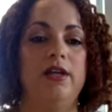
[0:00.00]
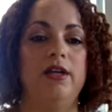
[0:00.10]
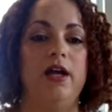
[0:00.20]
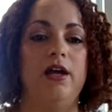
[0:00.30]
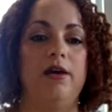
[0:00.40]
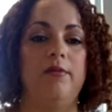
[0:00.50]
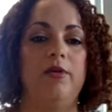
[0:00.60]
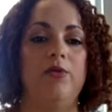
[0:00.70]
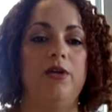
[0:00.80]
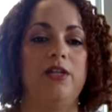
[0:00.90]
Um,
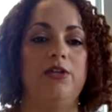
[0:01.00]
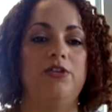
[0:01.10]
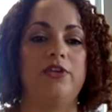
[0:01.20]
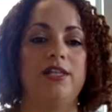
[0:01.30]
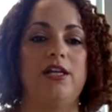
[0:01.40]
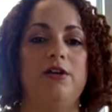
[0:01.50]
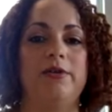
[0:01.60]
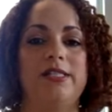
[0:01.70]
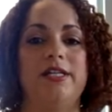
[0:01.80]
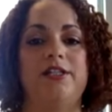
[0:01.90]
one little trick that I
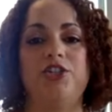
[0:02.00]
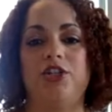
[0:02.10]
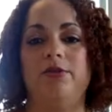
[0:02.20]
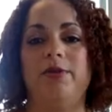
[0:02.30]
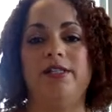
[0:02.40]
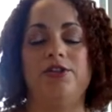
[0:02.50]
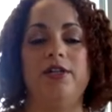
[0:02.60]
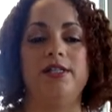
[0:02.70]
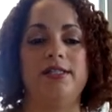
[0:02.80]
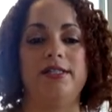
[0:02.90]
always like to show my
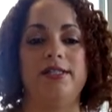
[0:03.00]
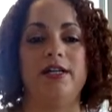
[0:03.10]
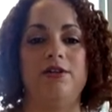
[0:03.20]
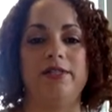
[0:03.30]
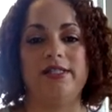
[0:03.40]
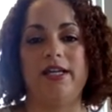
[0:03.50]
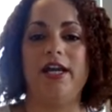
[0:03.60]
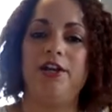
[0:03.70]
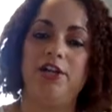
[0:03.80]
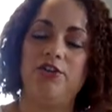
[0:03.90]
students, because I always say,
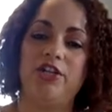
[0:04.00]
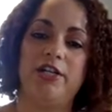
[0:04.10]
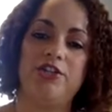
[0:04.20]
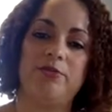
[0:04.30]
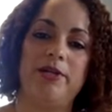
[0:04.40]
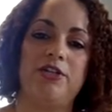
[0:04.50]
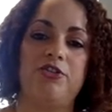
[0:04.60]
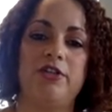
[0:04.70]
how do you change your picture